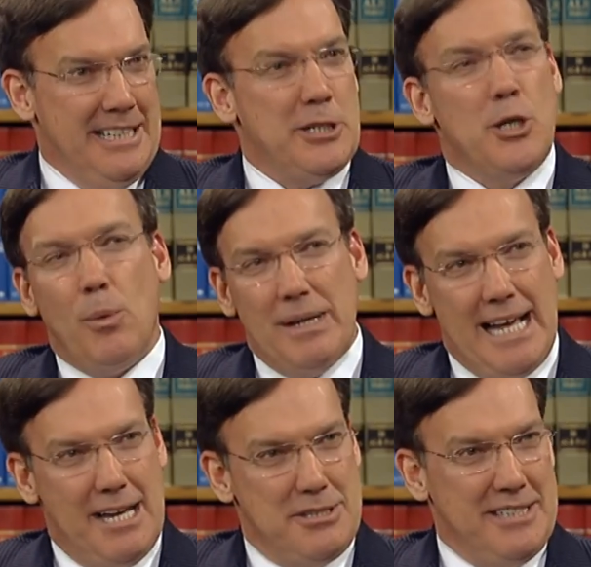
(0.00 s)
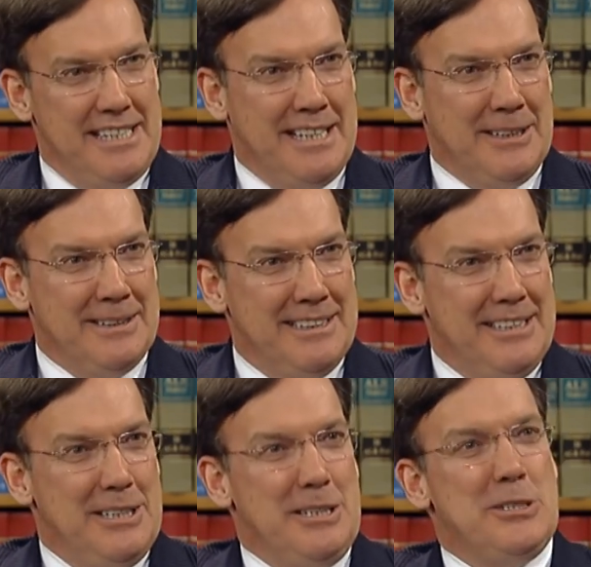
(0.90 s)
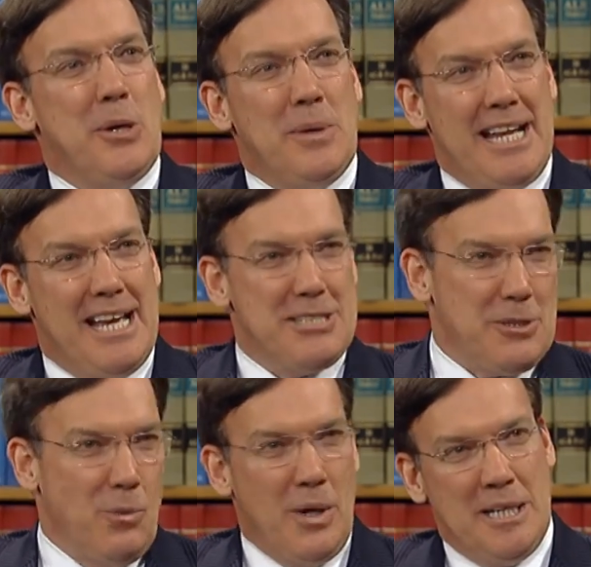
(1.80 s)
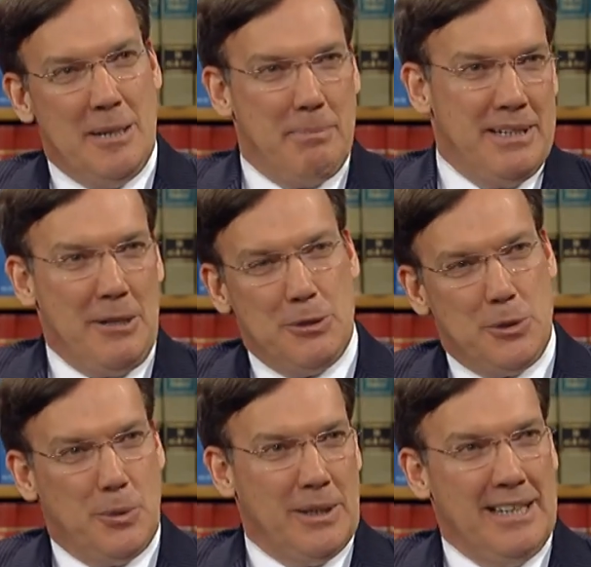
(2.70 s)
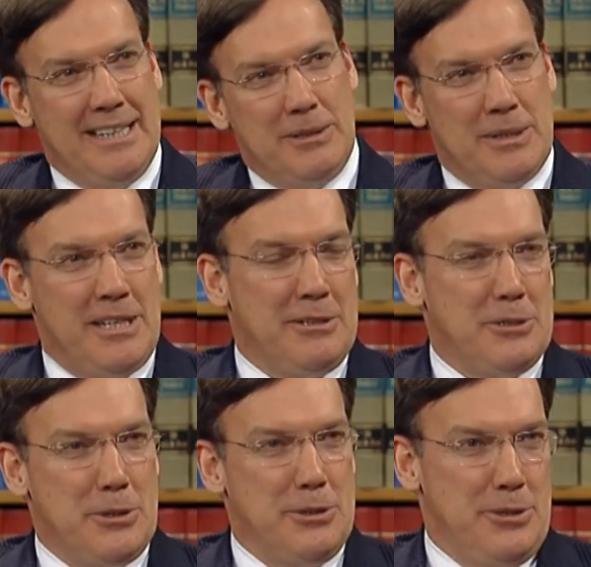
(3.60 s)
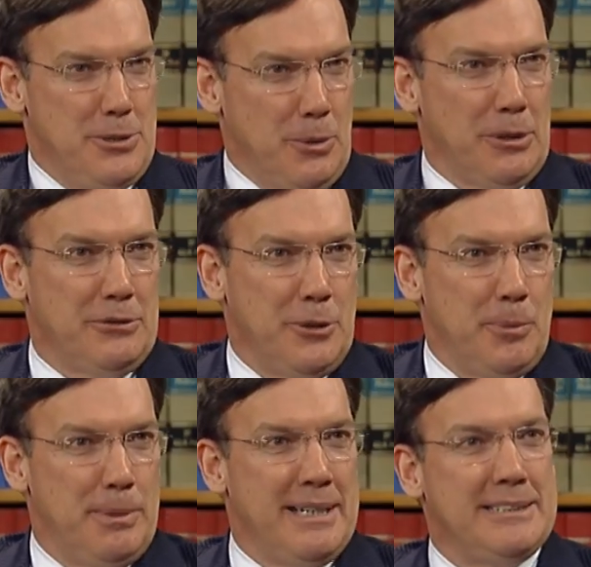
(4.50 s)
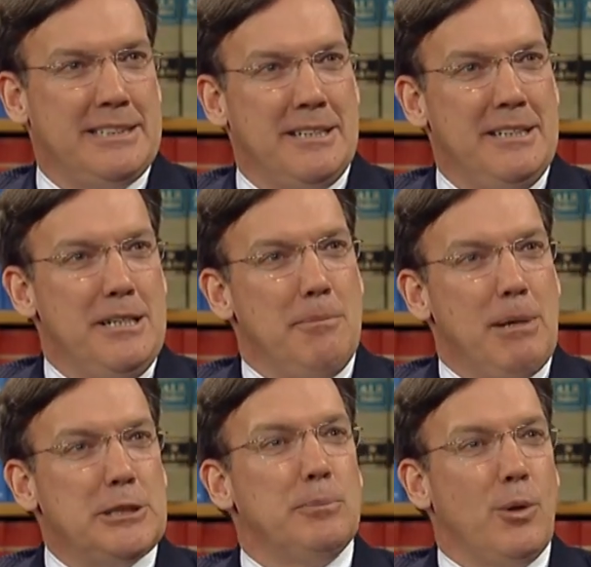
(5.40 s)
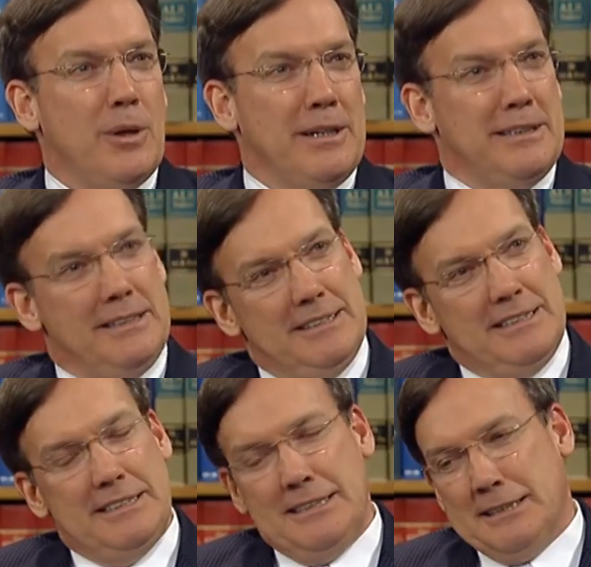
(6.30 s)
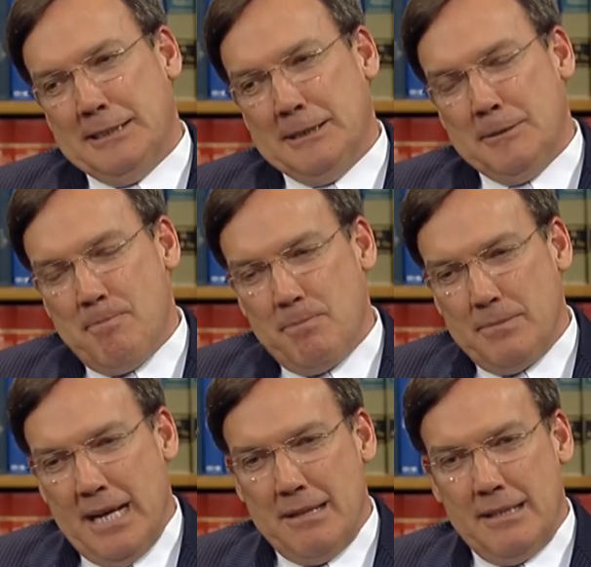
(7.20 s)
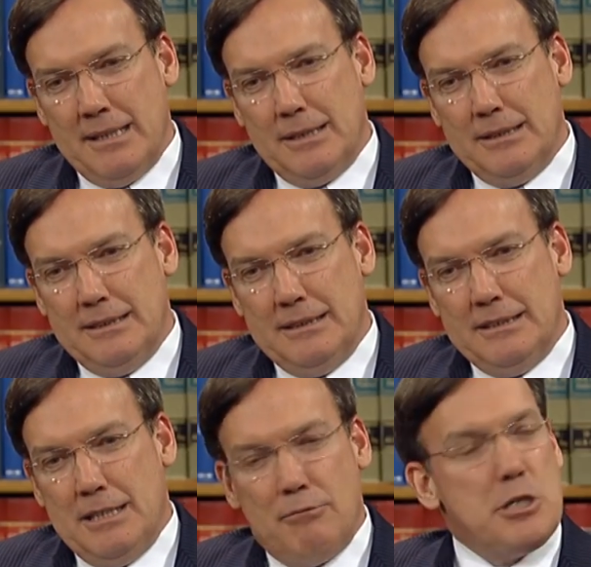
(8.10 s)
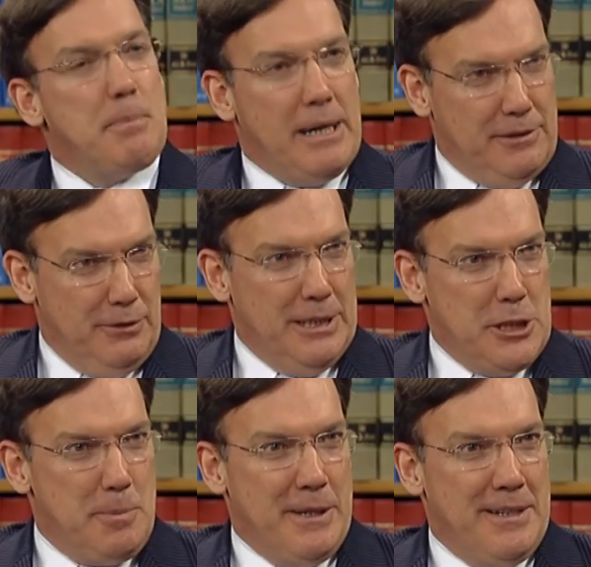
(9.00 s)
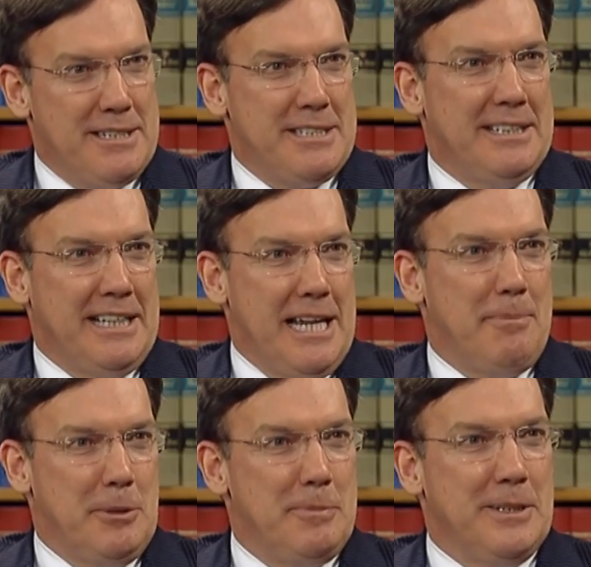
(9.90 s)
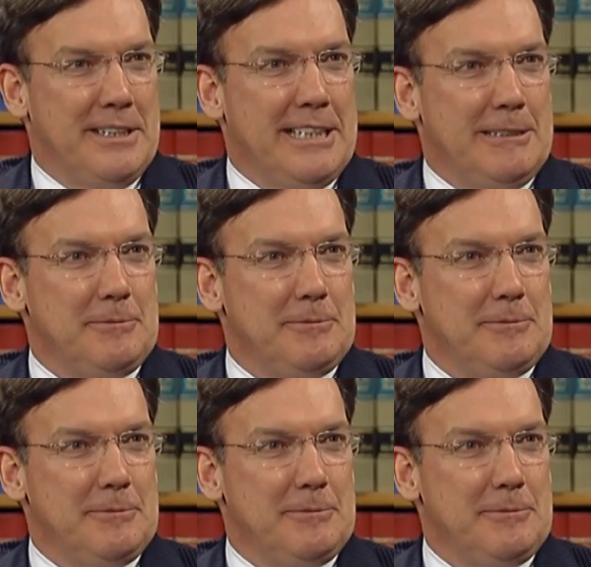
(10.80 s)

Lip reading: No one has to yell. No one has to one-up another tour guide or another tour group, and it's a much more, I think, respectful experience in the Capitol building.